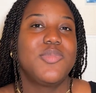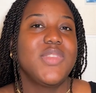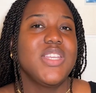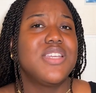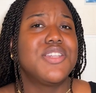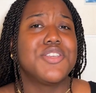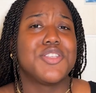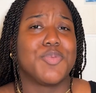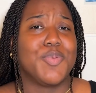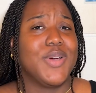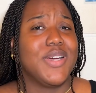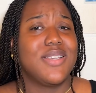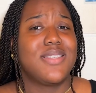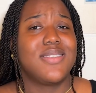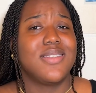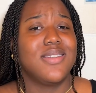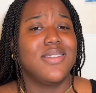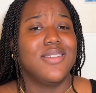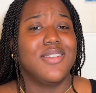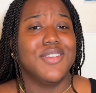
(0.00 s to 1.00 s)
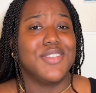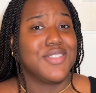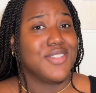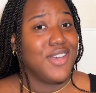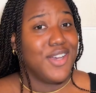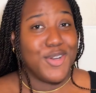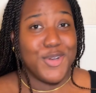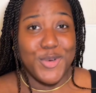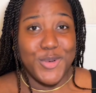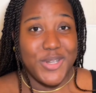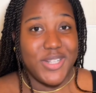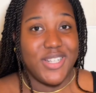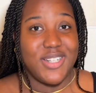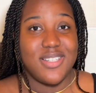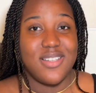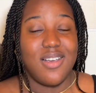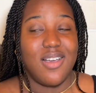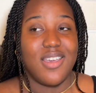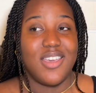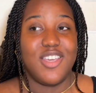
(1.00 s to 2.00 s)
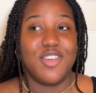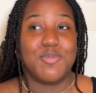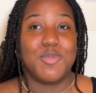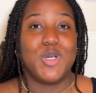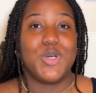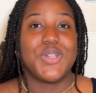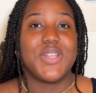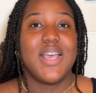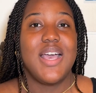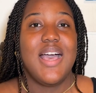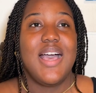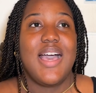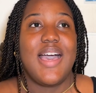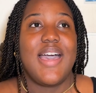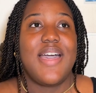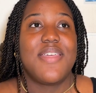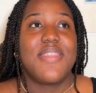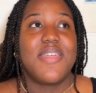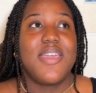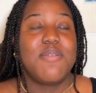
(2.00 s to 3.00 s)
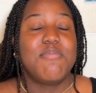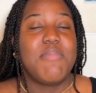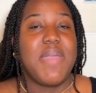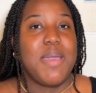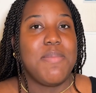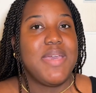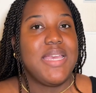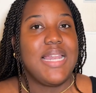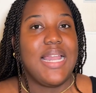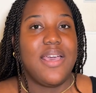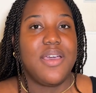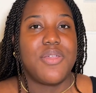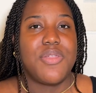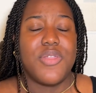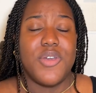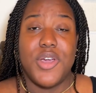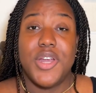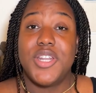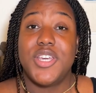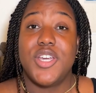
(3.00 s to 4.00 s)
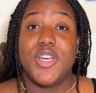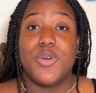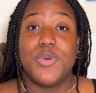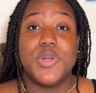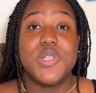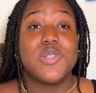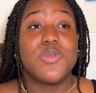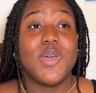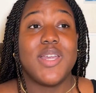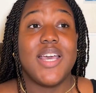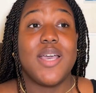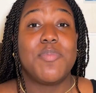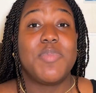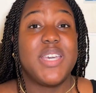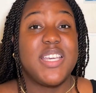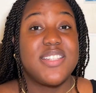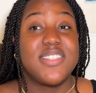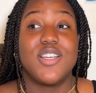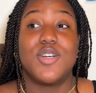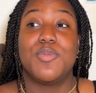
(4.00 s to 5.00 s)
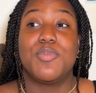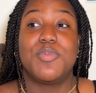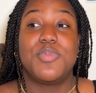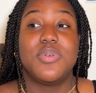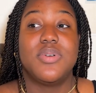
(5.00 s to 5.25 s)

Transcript: this person does not know what they're talking about. I think maybe like 3rd year was when I picked up